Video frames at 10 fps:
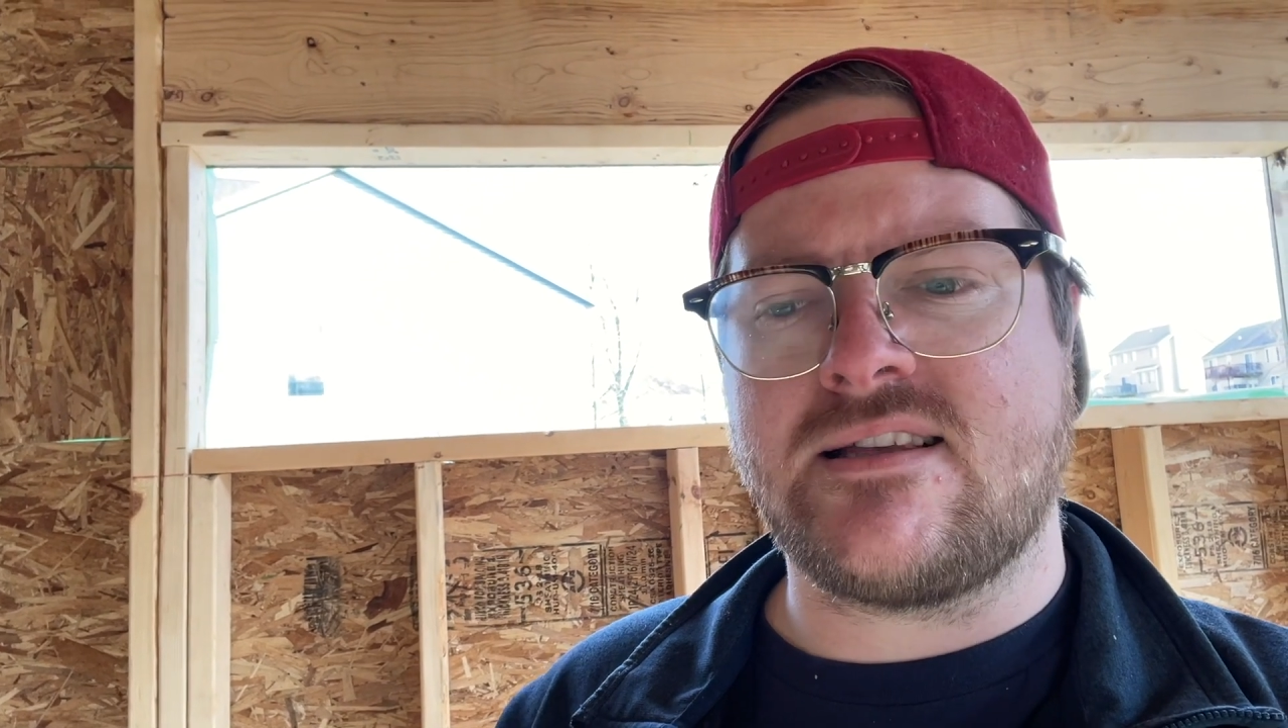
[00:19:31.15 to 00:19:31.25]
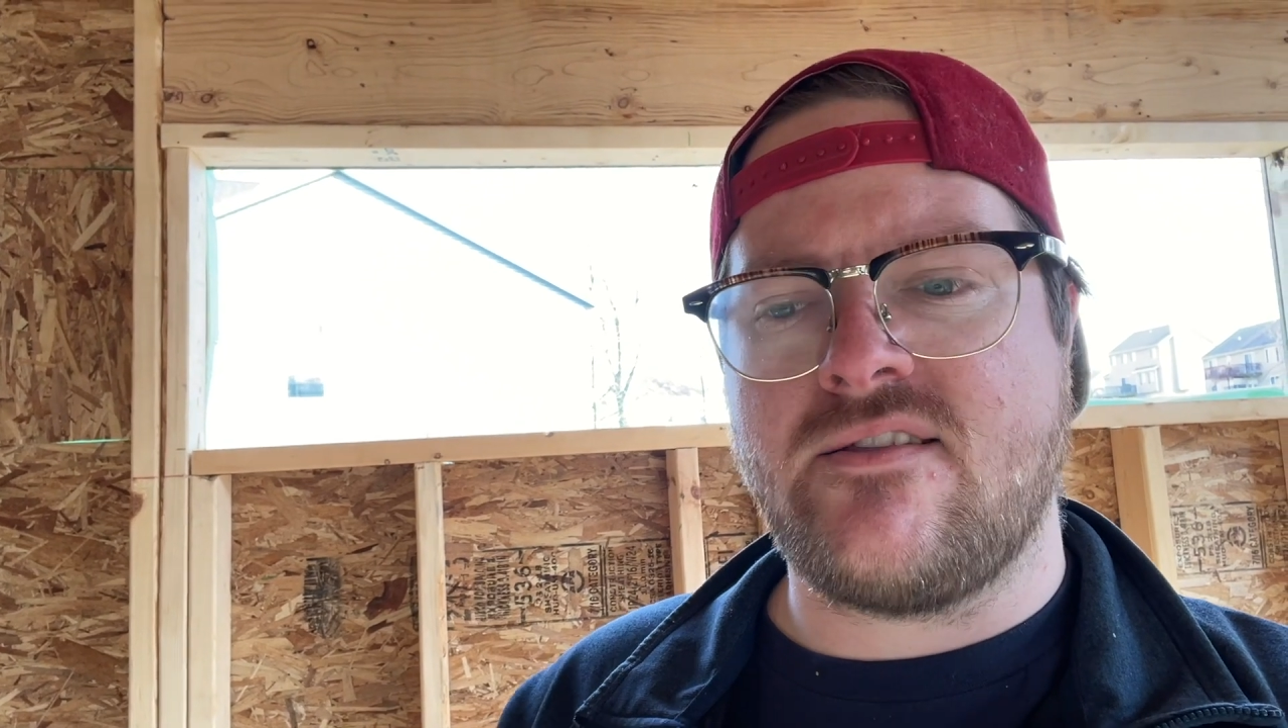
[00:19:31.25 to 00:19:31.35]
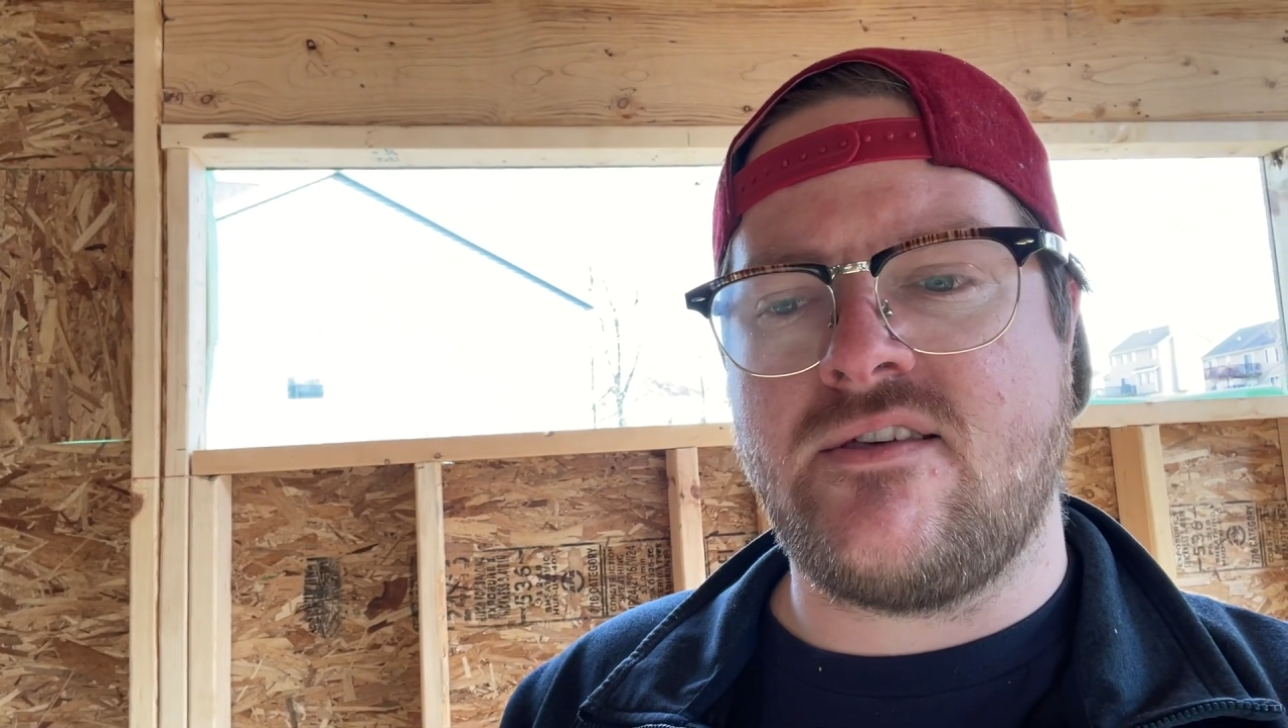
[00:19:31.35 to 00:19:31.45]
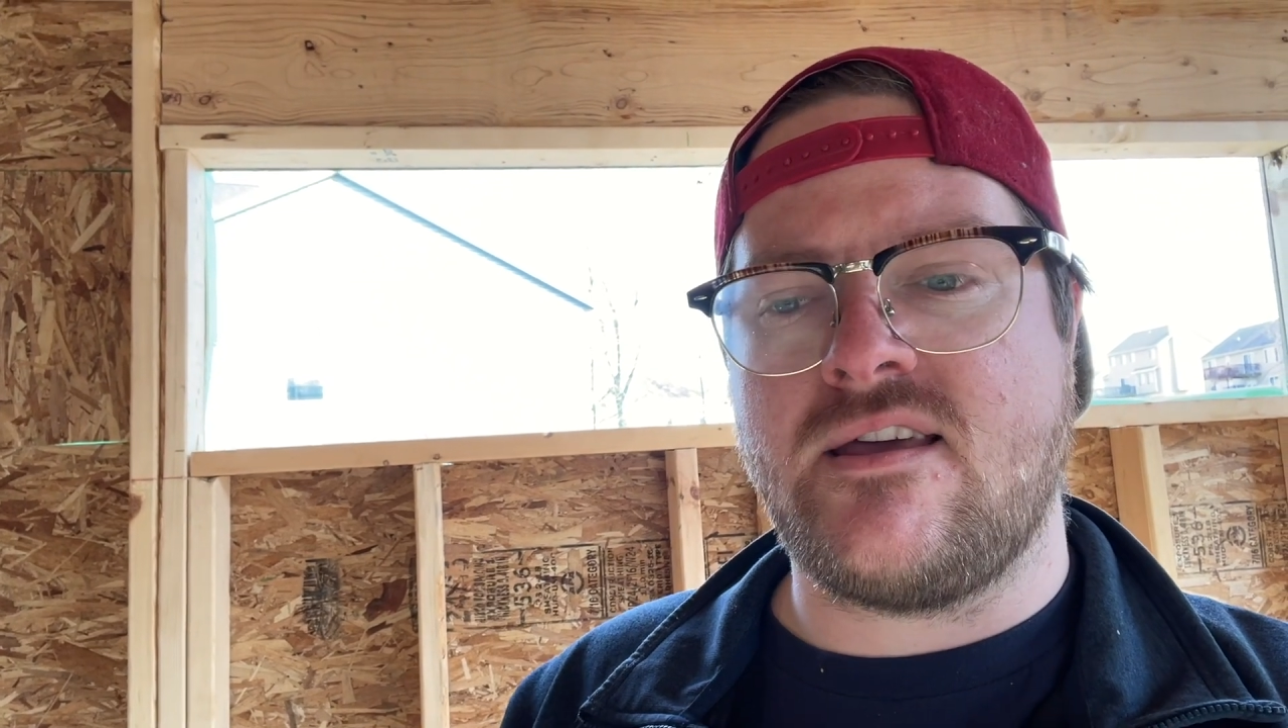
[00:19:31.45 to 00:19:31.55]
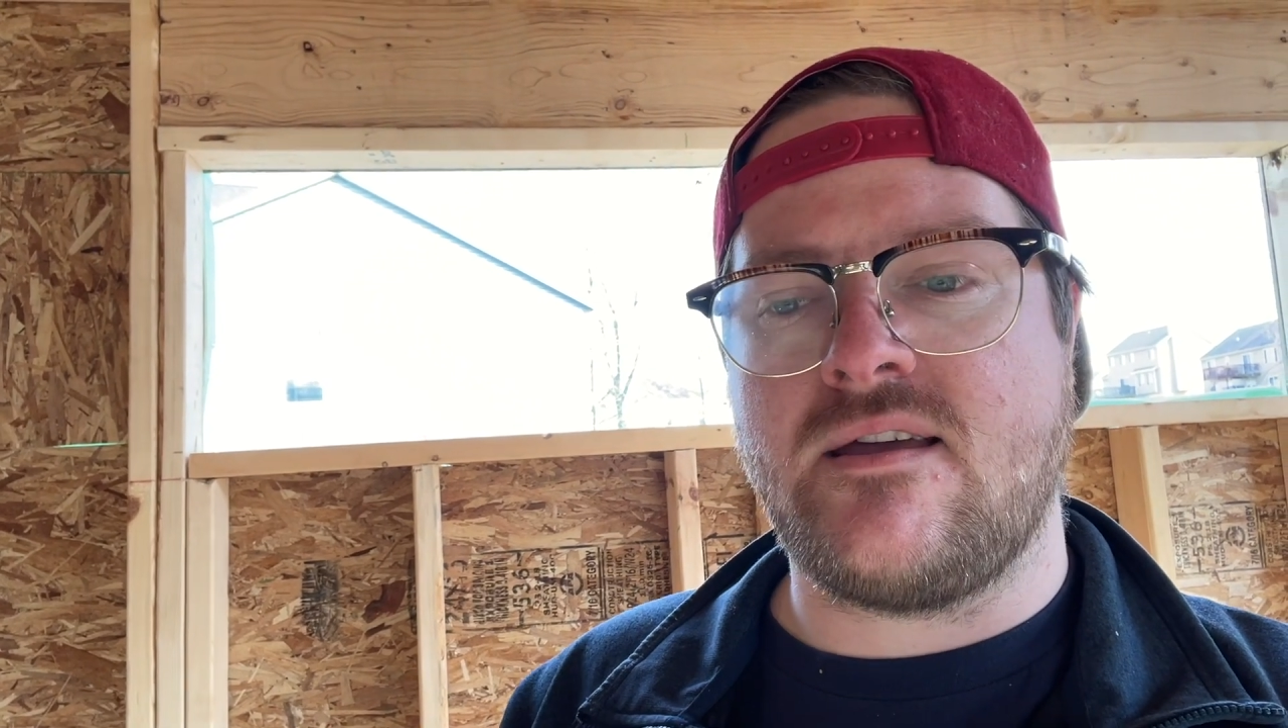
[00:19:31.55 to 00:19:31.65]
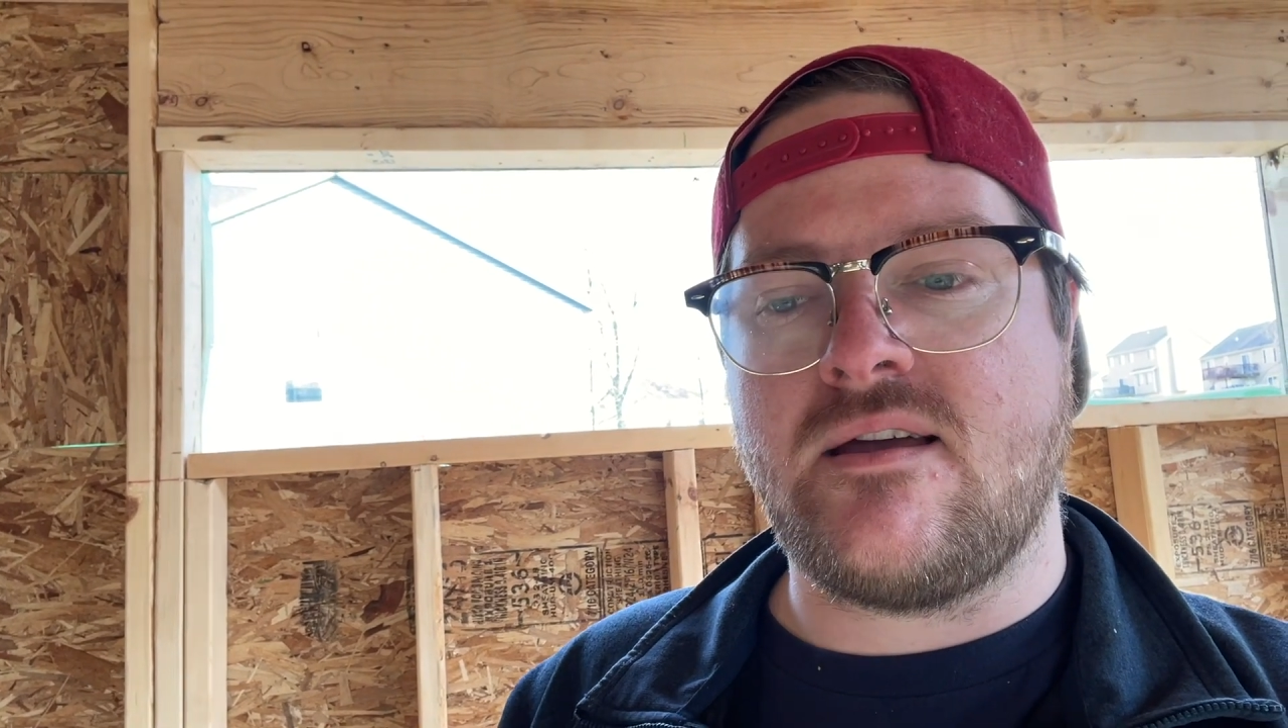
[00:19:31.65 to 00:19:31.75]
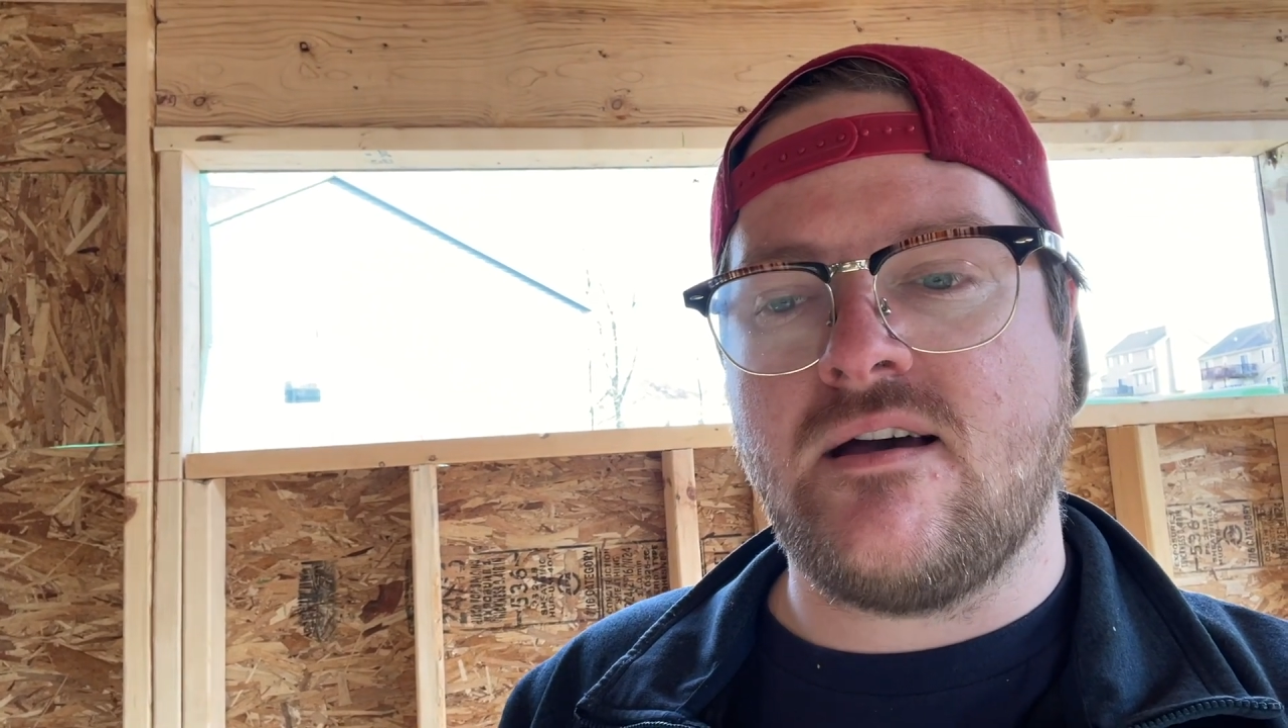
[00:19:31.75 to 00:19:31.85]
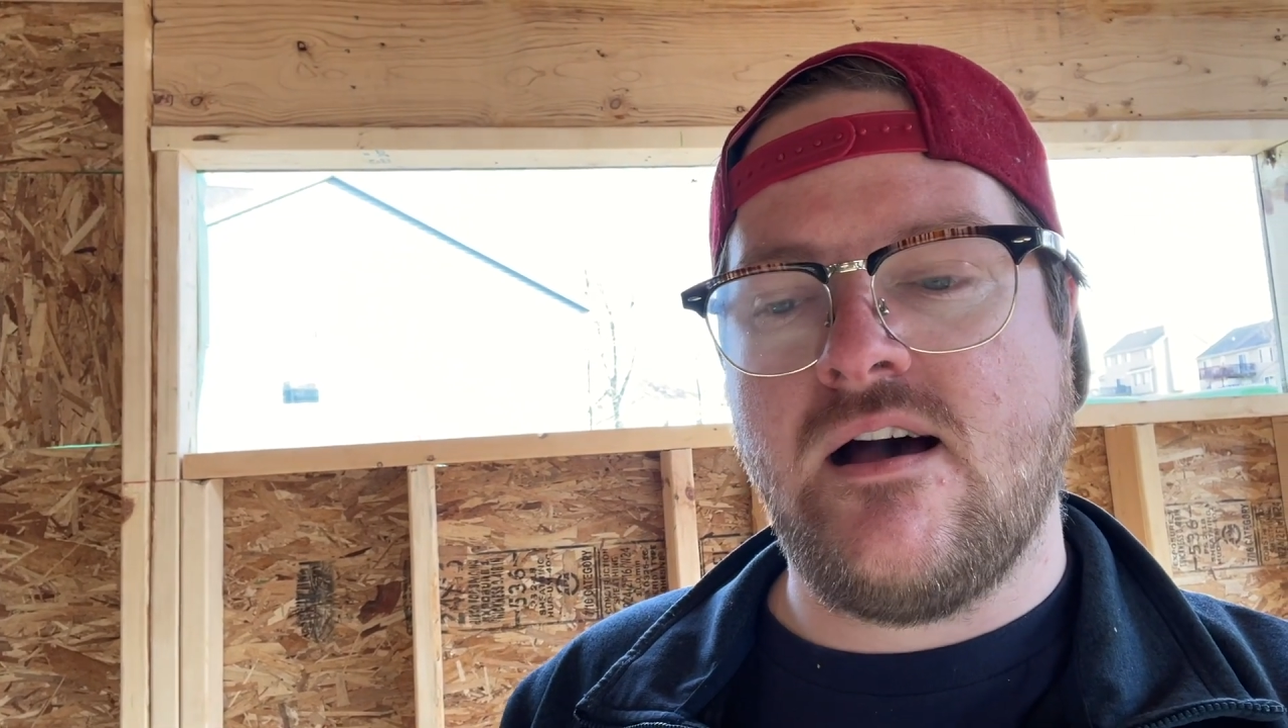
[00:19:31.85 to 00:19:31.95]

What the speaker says: the